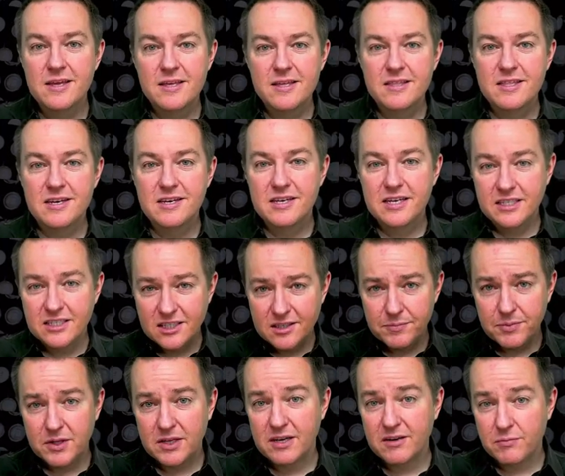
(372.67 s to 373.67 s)
the
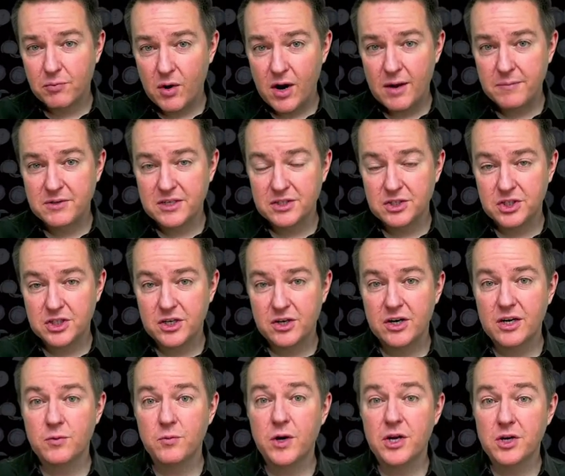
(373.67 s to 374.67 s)
discipline of prompt
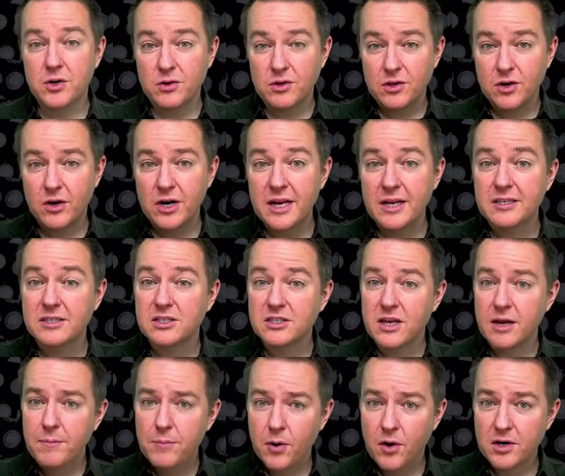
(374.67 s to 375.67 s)
engineering and what you're learning,
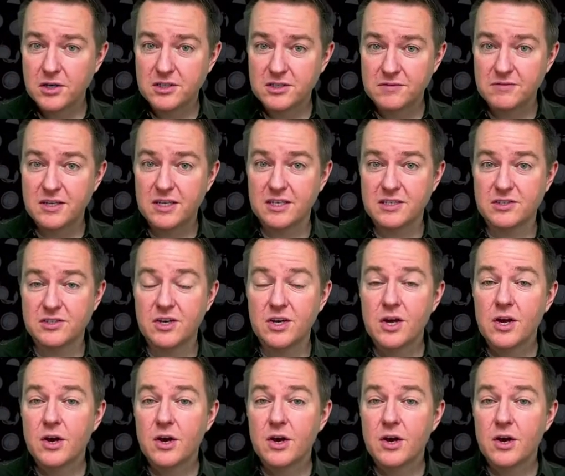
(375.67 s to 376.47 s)
some parts of this